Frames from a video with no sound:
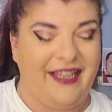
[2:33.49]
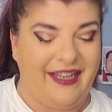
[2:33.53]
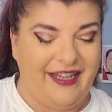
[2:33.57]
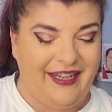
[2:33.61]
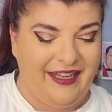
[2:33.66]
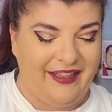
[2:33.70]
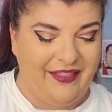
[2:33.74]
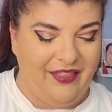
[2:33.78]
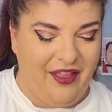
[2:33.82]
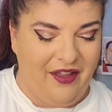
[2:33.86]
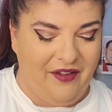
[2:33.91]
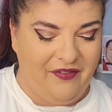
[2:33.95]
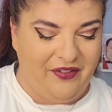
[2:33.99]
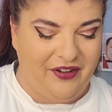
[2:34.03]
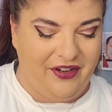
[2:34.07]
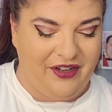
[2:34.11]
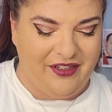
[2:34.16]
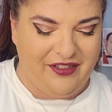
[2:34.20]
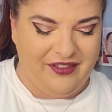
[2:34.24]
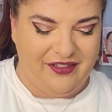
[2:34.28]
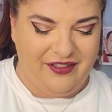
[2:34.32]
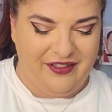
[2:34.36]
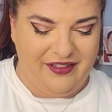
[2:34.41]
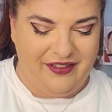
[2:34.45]
kitty
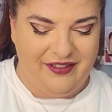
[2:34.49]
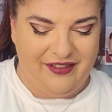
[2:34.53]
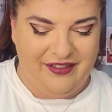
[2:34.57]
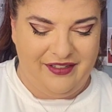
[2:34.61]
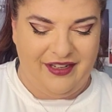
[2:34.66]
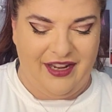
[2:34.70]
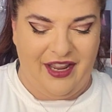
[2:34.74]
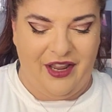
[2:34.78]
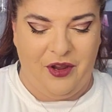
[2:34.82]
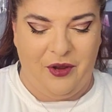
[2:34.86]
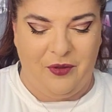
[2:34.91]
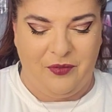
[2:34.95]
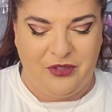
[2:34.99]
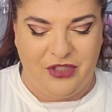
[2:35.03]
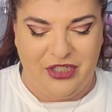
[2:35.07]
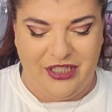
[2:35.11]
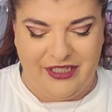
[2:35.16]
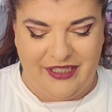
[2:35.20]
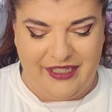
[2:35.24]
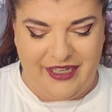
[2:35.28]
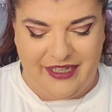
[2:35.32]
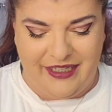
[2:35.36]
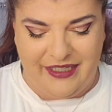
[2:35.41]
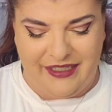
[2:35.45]
lover. I hope
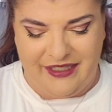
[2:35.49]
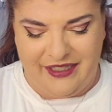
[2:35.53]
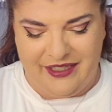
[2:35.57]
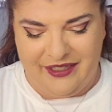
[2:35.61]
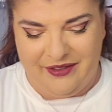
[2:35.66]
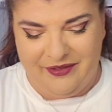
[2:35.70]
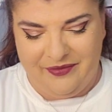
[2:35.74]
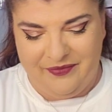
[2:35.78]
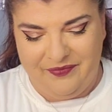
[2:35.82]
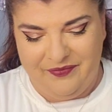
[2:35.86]
she sees.